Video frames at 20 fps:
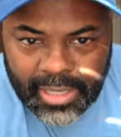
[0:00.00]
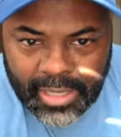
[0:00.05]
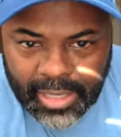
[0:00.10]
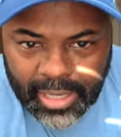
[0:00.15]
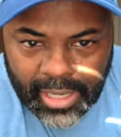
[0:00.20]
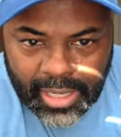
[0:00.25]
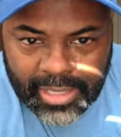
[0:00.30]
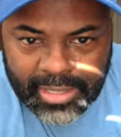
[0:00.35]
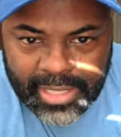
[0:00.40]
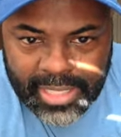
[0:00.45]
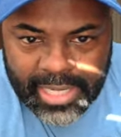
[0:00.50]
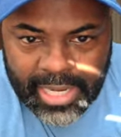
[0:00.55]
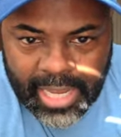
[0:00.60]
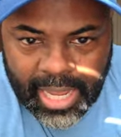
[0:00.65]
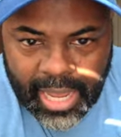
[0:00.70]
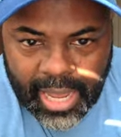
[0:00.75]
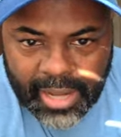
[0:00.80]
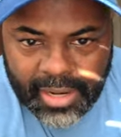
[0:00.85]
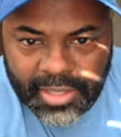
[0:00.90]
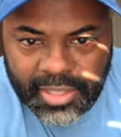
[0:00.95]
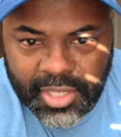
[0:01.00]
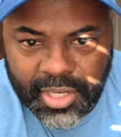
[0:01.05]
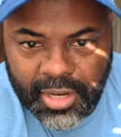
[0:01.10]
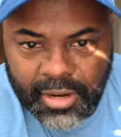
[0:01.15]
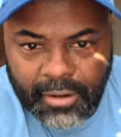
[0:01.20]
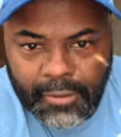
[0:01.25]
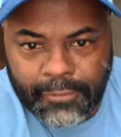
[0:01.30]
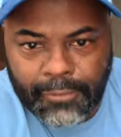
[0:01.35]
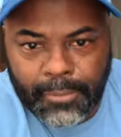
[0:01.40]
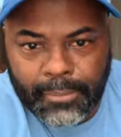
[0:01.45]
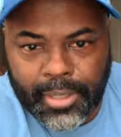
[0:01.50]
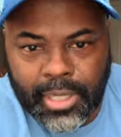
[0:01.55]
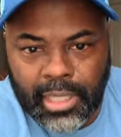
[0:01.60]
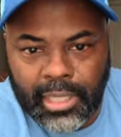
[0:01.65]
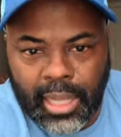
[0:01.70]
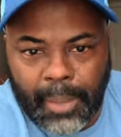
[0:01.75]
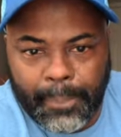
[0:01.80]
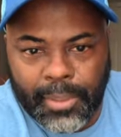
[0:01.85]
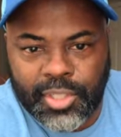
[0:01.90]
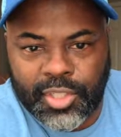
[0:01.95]
Uh, Dion is here from
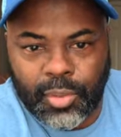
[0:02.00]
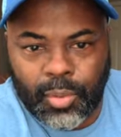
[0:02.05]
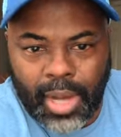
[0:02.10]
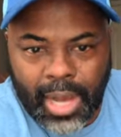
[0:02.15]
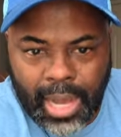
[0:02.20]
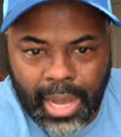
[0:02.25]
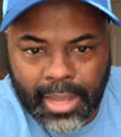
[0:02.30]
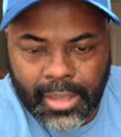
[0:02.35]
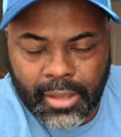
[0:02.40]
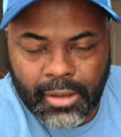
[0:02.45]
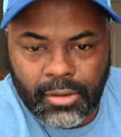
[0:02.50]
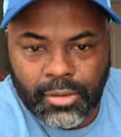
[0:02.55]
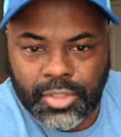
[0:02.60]
Columbus, Ohio.